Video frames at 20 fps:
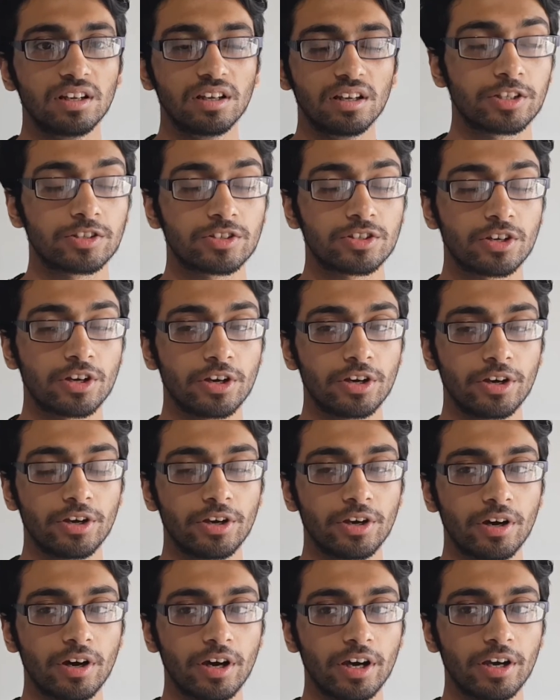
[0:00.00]

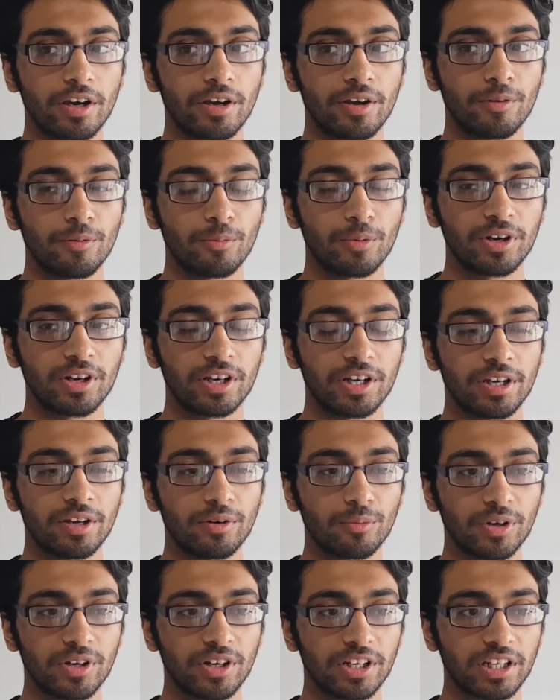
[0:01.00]
So
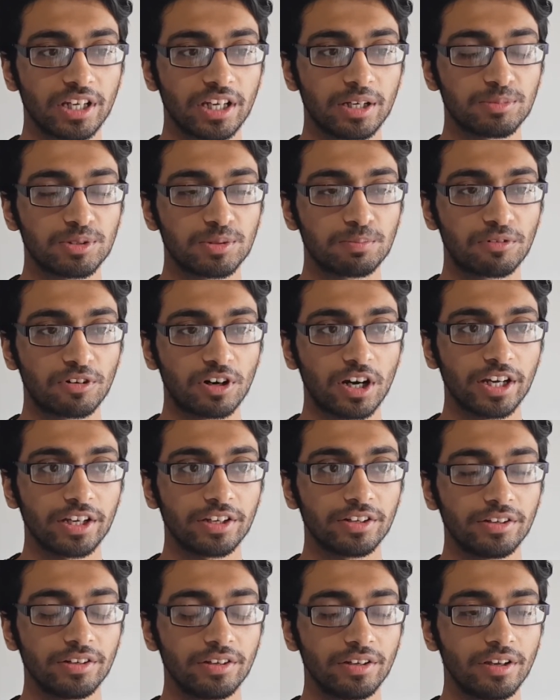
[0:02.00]
when I came to
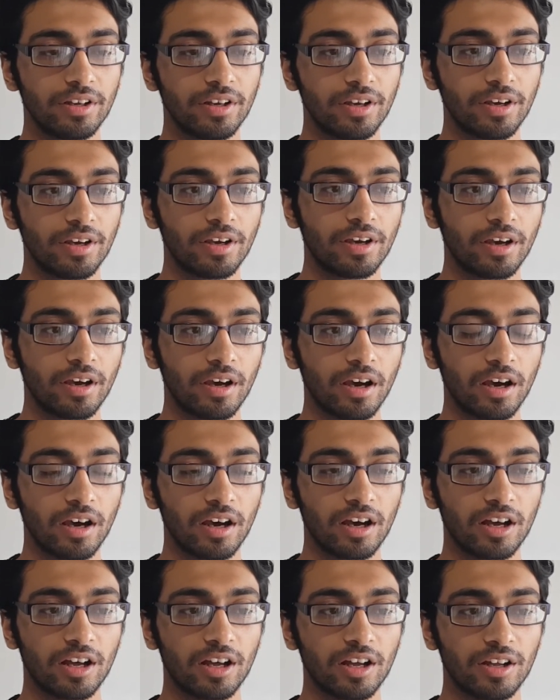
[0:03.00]
Brian,
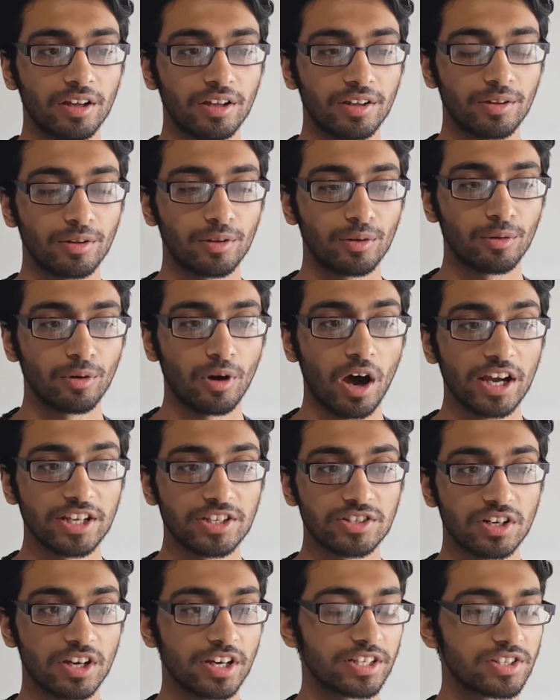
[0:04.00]
I
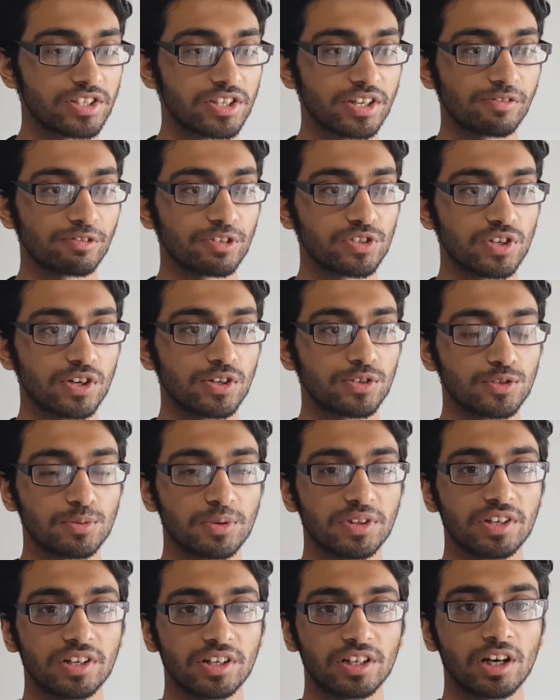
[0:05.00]
started seeing results
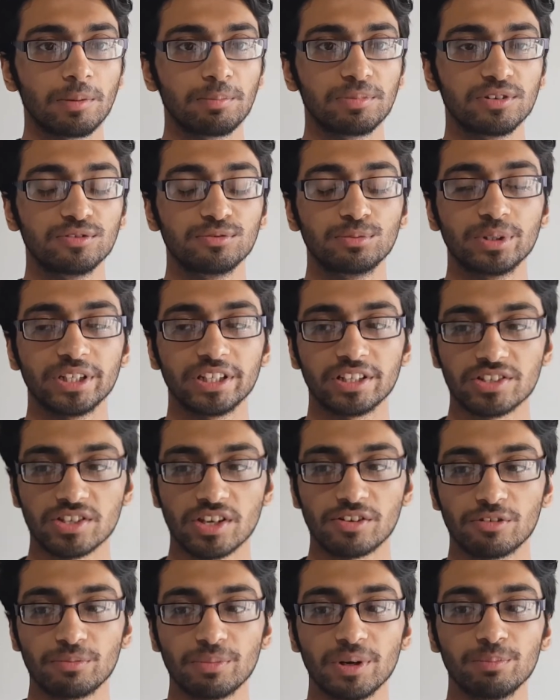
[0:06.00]
within a couple of weeks.
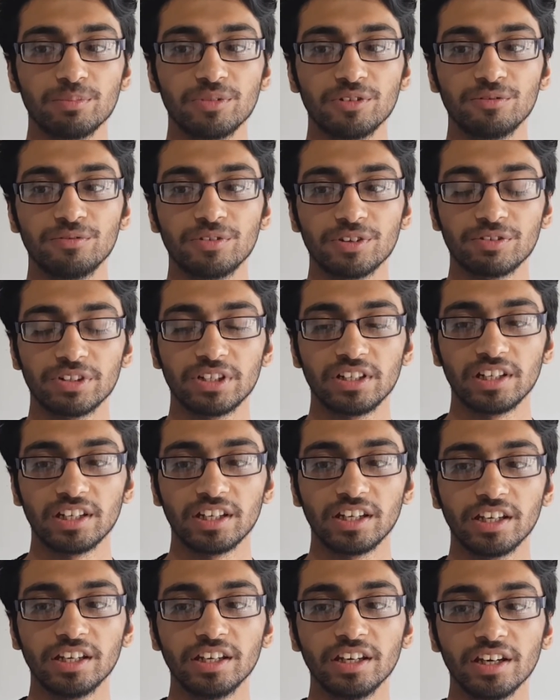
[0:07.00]
I remember
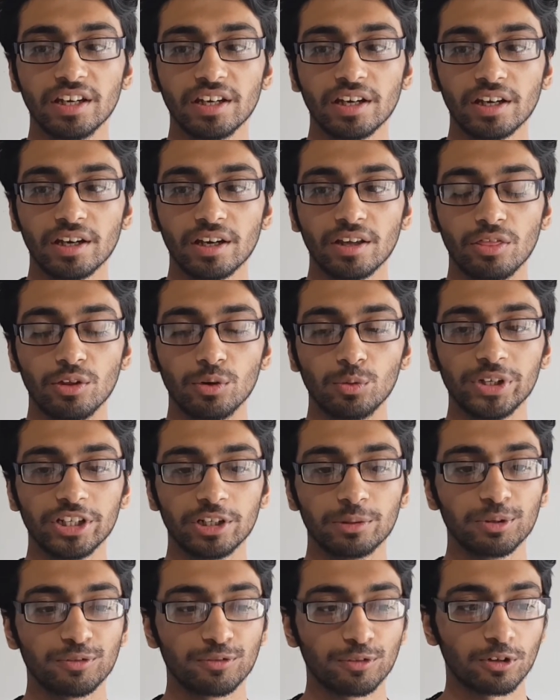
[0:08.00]
vividly the
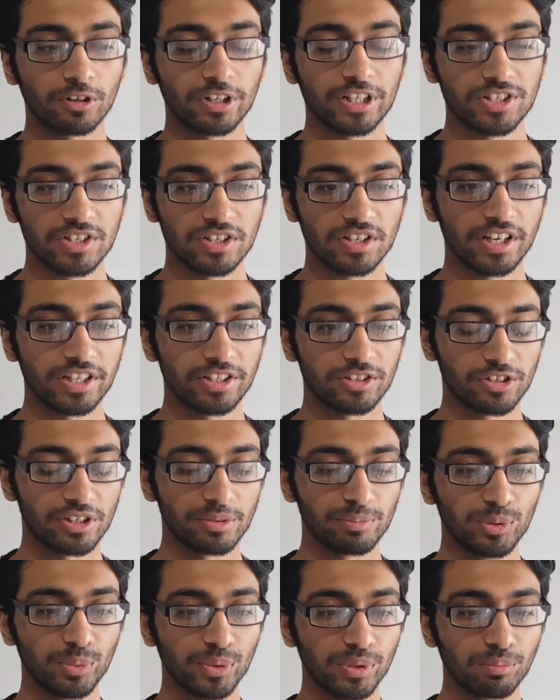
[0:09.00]
week before I started
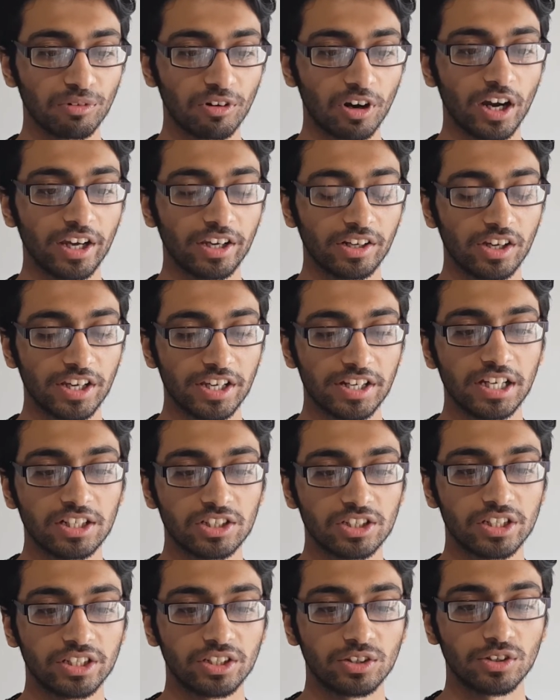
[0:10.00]
treatment with Brian, I had
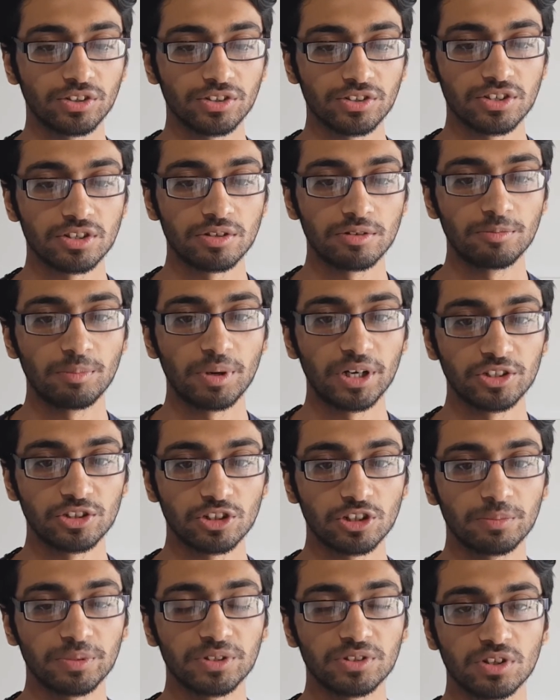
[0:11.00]
actually gone to my
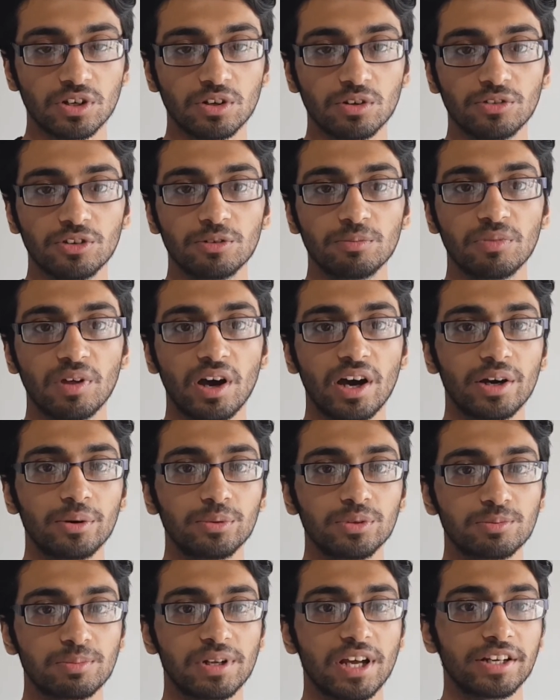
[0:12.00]
job and told them that I
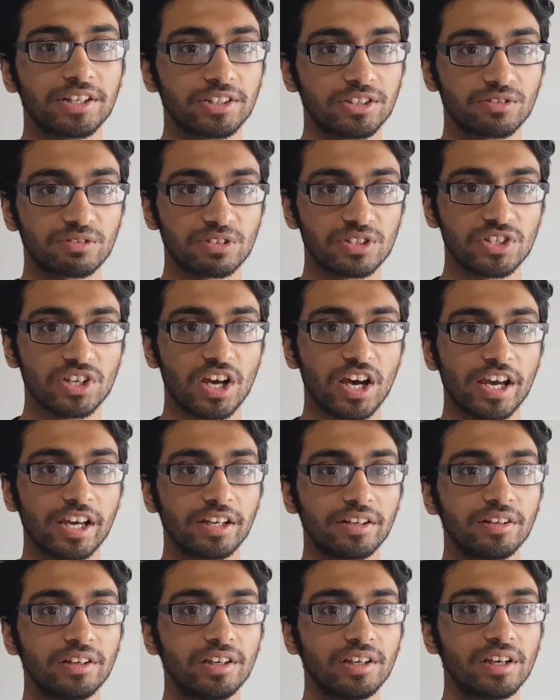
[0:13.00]
was planning to resign.